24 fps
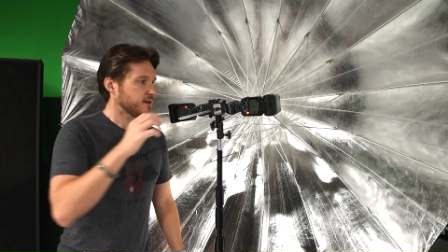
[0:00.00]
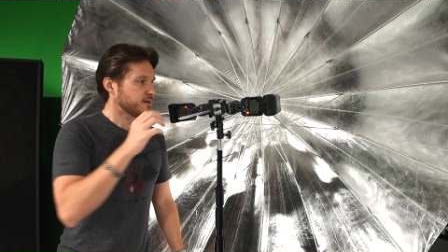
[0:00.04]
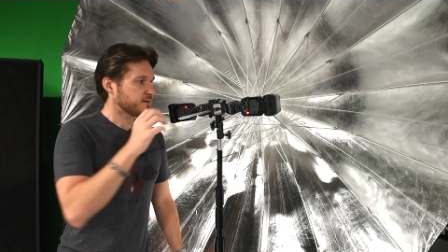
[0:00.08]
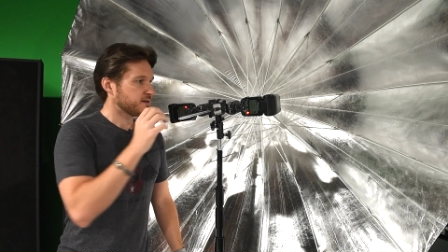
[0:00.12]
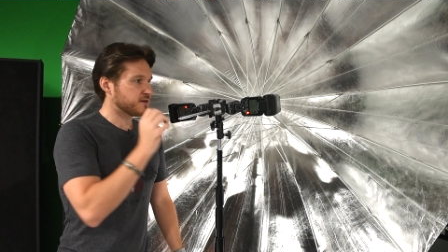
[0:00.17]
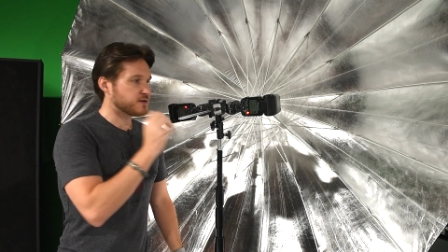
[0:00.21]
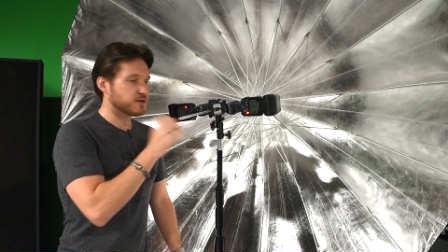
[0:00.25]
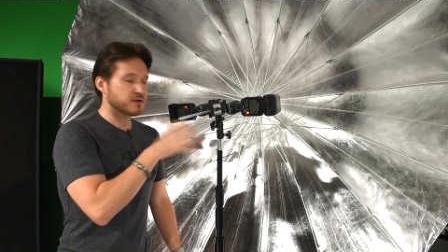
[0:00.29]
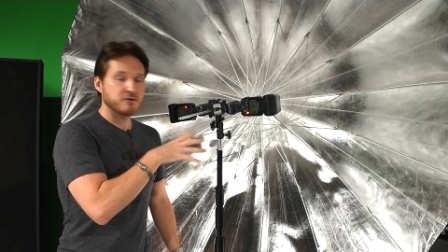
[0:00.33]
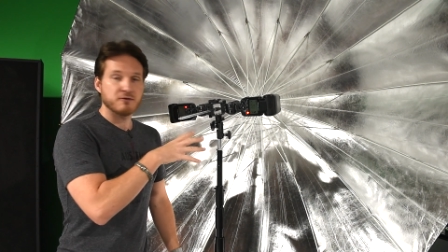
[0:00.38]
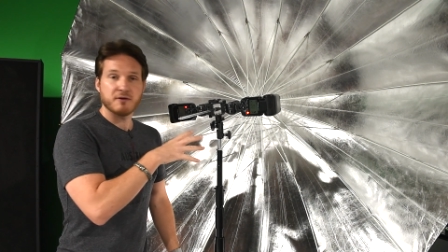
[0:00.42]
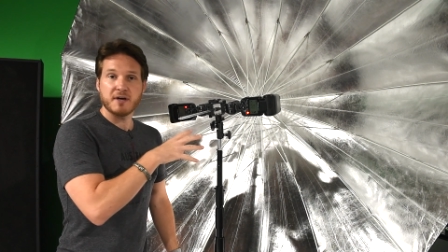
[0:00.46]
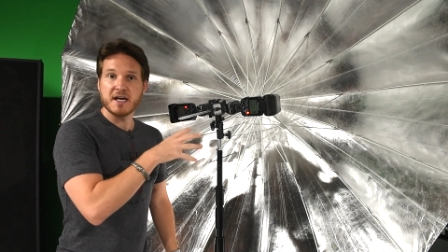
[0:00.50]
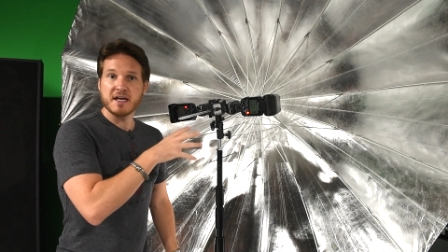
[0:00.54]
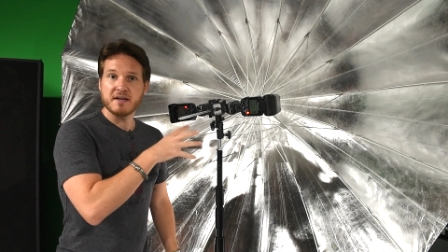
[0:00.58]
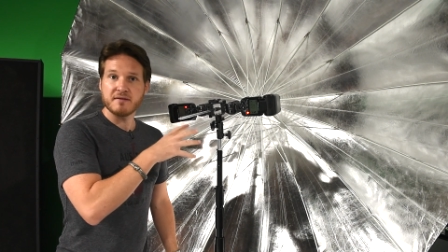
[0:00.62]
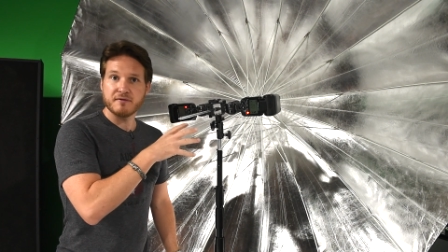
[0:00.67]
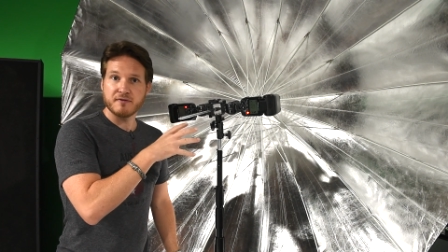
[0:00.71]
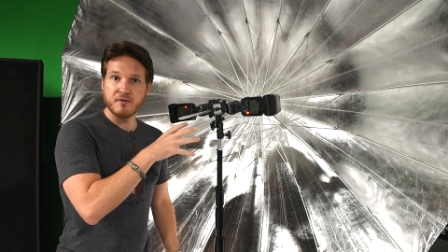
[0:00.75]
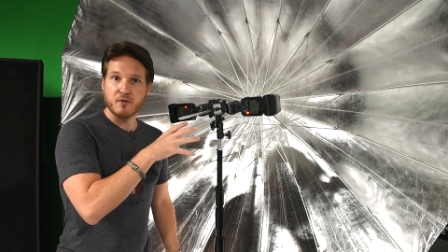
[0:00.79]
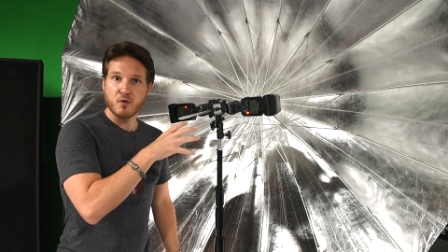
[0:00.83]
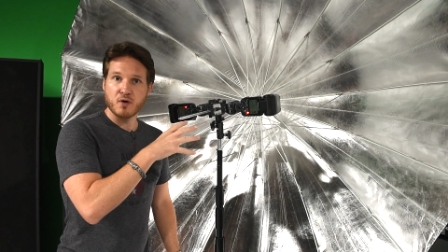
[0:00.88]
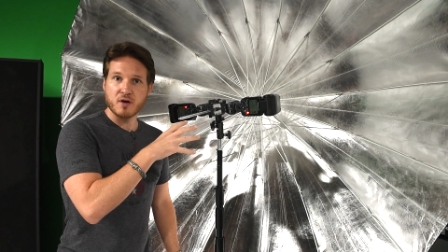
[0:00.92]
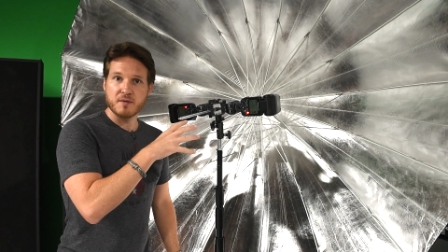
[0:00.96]
These are great
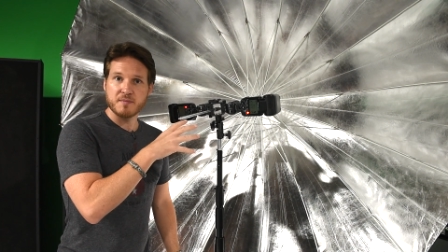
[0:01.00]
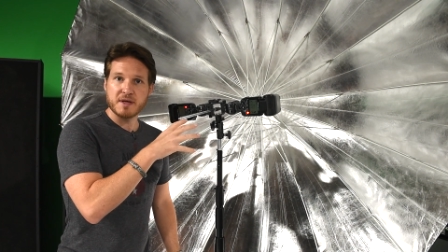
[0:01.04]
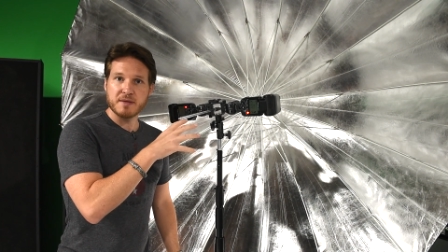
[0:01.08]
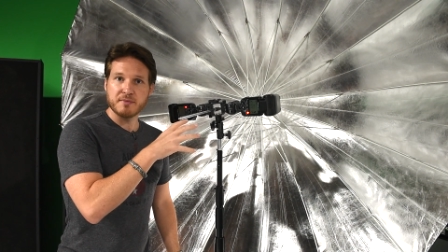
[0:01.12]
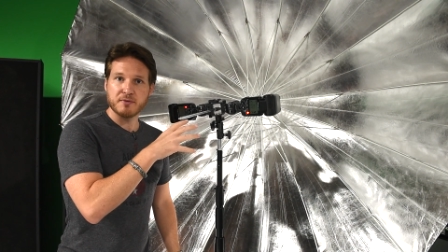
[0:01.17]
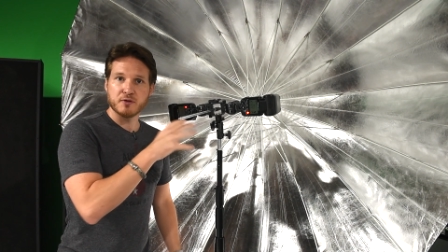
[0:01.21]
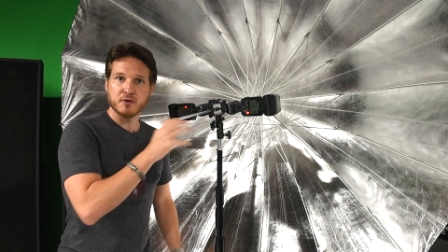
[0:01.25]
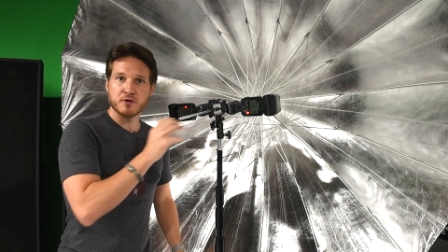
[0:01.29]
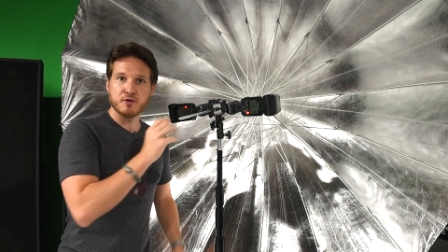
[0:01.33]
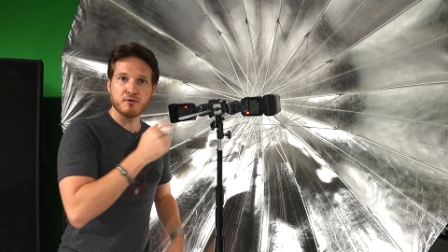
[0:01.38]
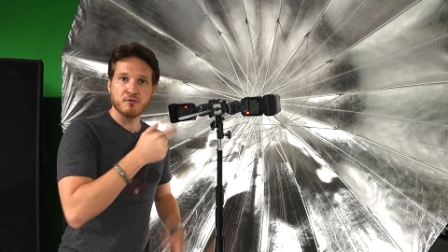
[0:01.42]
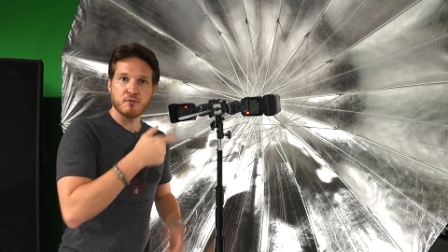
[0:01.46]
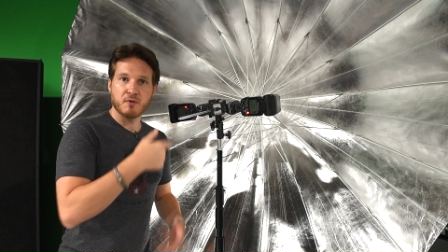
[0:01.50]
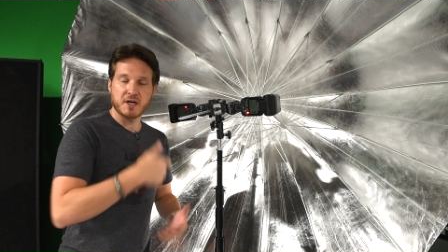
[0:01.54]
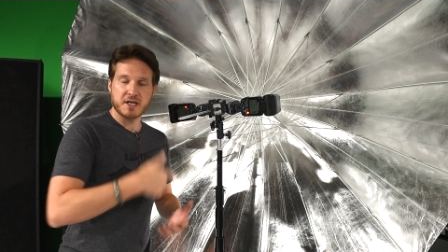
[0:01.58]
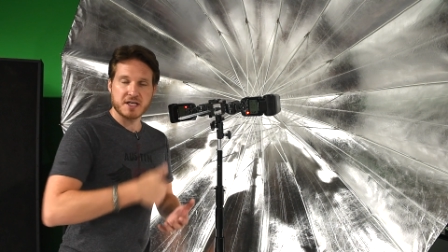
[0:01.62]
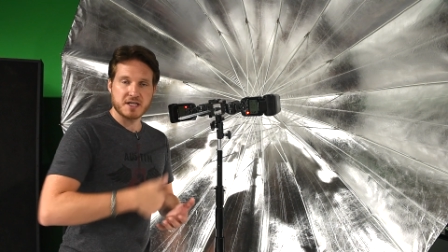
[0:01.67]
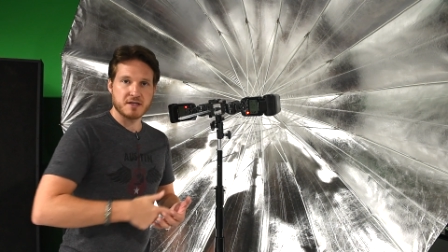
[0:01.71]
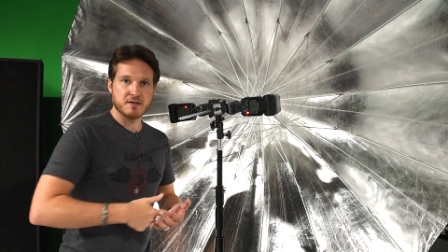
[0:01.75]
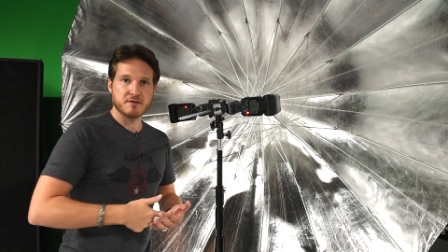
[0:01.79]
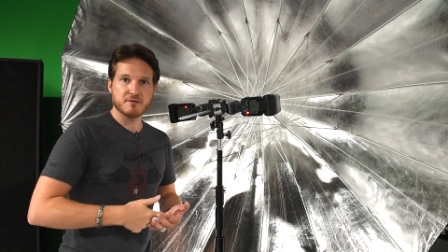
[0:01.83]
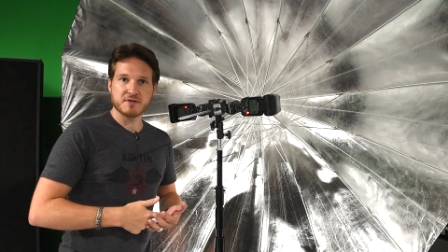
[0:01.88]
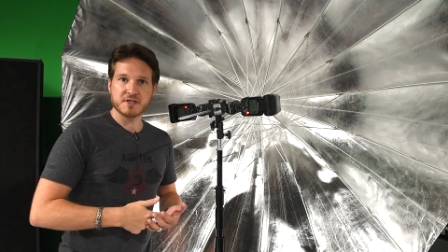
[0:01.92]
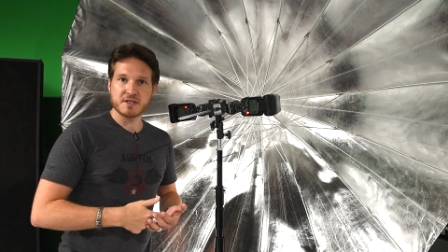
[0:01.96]
for people who want
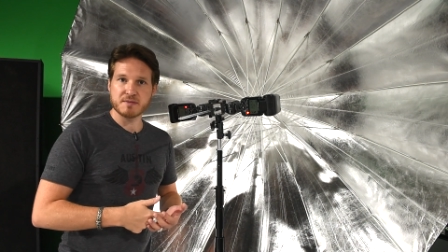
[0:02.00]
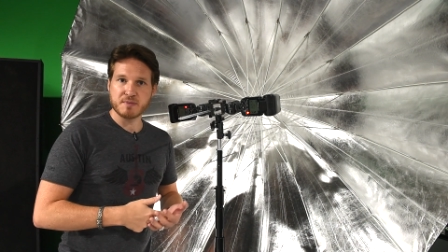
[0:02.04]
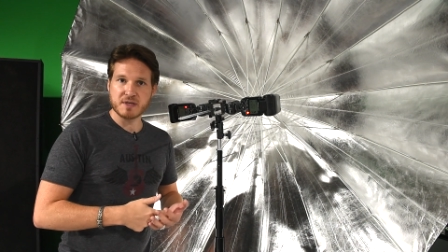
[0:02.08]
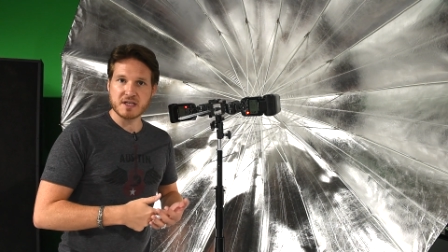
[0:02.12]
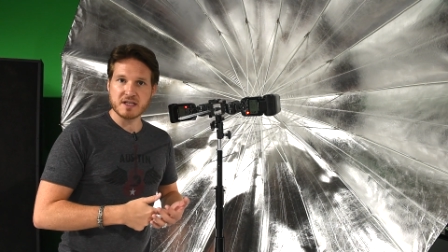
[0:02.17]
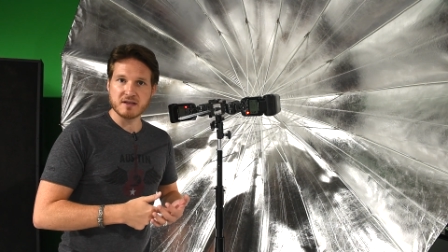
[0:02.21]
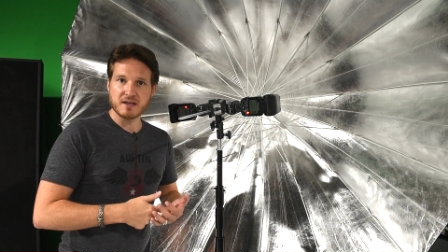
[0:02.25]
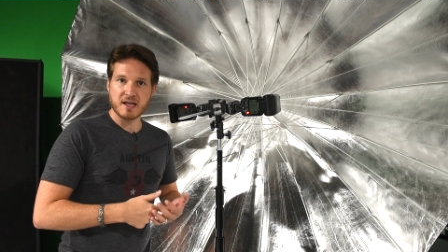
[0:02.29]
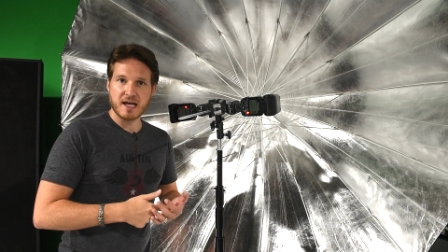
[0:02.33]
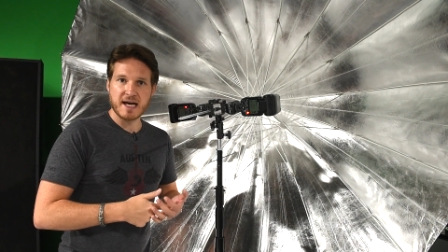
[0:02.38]
to use speed